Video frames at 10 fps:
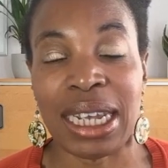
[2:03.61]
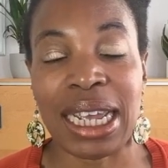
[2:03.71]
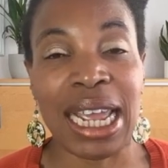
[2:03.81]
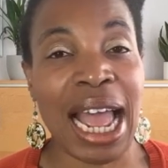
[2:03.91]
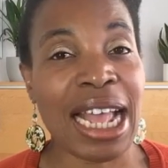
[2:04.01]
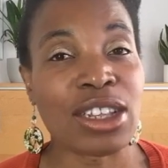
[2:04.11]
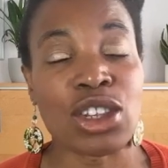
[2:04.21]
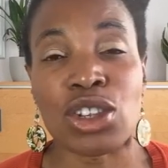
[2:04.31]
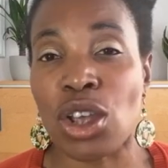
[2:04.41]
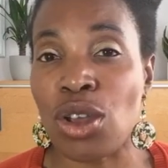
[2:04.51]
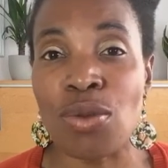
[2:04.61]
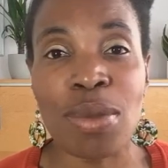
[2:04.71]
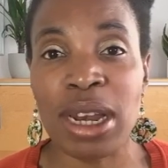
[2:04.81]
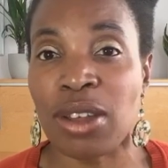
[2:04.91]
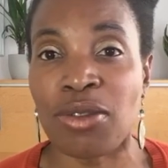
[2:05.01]
It has so
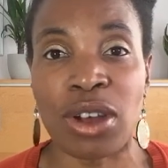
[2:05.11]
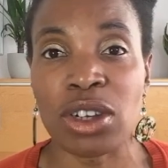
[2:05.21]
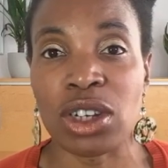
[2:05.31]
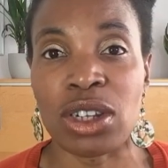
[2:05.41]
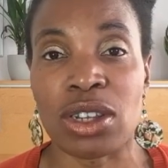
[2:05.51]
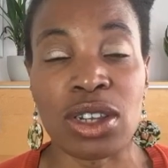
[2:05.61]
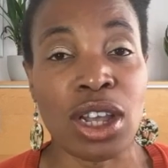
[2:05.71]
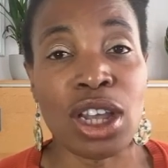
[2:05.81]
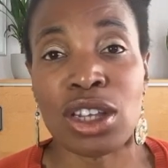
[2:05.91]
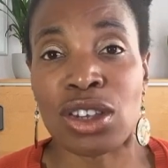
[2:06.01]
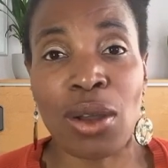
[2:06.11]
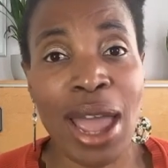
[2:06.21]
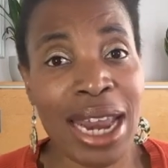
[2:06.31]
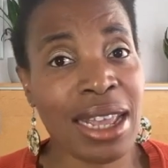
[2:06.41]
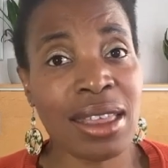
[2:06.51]
many functions. So
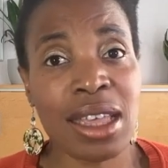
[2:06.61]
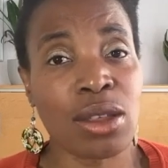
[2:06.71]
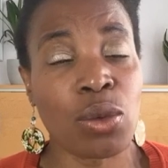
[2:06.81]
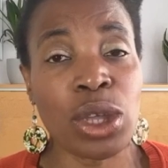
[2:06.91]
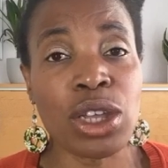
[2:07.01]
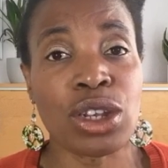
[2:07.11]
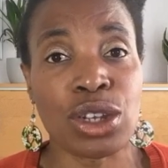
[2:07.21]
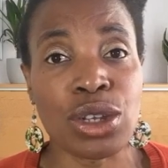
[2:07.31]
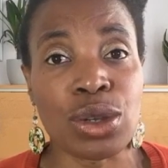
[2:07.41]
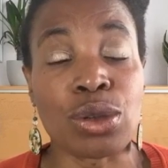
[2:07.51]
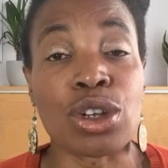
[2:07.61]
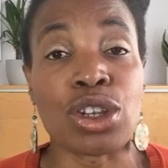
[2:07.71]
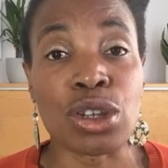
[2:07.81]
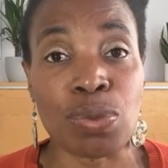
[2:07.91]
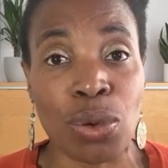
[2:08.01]
anything that we can do to
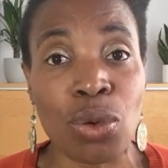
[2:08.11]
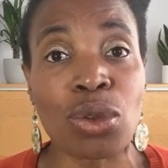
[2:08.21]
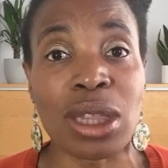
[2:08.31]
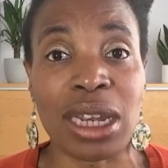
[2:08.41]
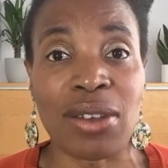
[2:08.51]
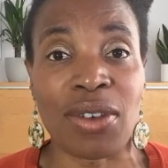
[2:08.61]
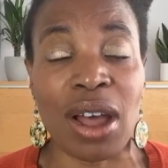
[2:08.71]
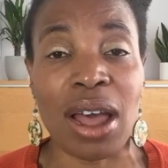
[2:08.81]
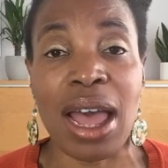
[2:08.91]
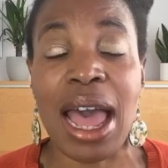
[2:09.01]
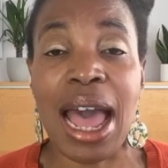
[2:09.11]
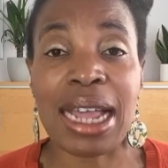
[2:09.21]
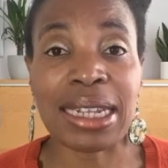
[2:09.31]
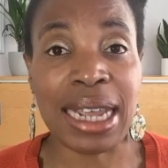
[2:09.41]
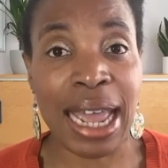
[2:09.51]
support the liver
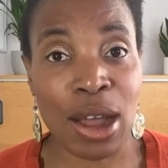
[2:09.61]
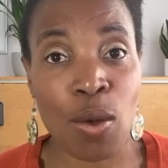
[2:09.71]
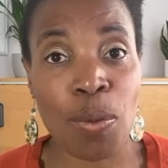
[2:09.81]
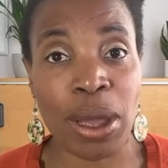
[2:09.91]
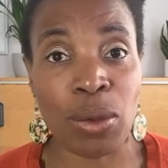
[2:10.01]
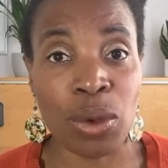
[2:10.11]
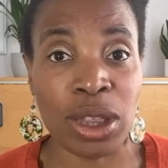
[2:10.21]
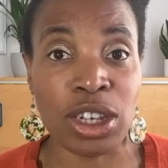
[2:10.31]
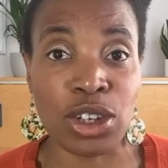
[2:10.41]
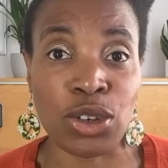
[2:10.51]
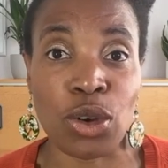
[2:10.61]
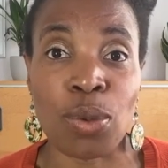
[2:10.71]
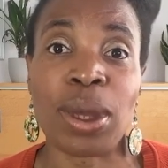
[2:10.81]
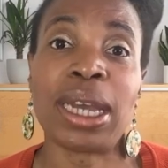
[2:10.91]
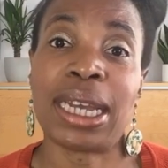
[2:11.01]
and to help it with its job
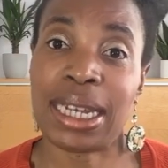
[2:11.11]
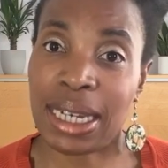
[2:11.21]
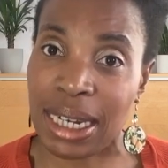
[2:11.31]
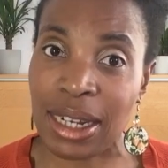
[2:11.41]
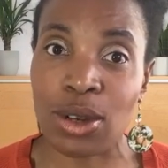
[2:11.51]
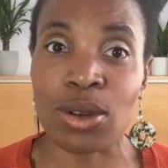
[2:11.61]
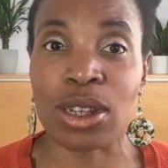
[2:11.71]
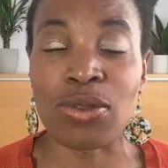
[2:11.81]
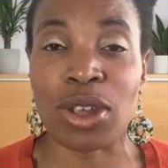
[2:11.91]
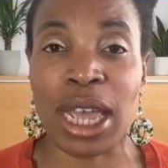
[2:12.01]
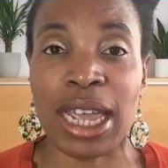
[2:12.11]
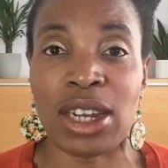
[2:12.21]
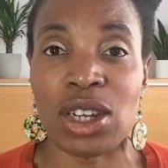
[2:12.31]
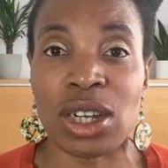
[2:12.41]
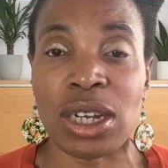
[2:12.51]
in
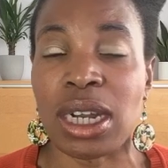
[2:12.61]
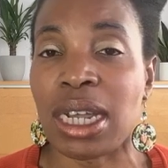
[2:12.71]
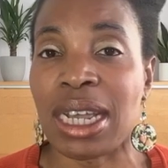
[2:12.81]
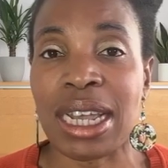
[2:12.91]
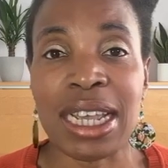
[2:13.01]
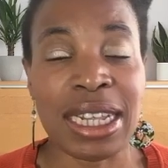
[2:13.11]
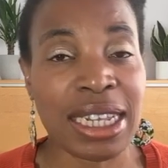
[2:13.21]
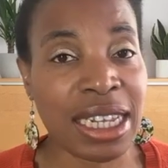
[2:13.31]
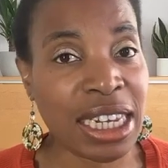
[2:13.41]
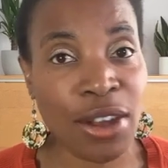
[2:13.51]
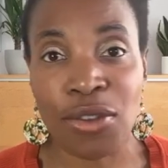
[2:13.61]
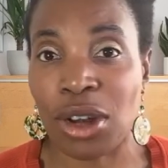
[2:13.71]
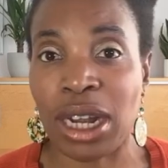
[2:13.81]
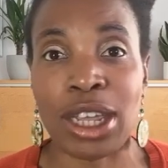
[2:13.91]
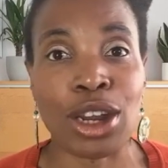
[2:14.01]
detoxification is
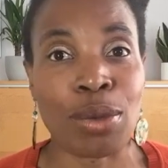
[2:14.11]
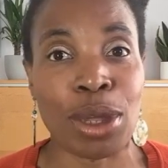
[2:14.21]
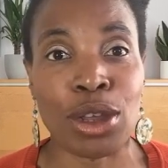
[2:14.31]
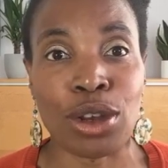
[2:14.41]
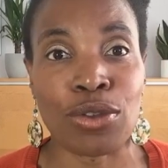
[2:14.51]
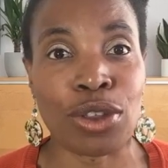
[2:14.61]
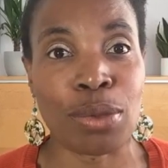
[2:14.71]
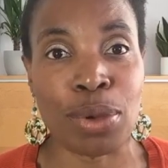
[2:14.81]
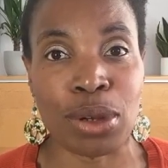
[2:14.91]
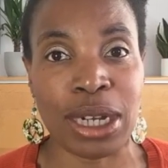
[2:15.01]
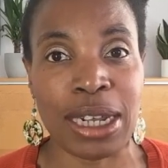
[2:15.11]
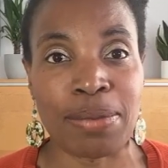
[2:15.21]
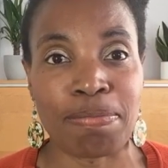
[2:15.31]
definitely going to be good for the body.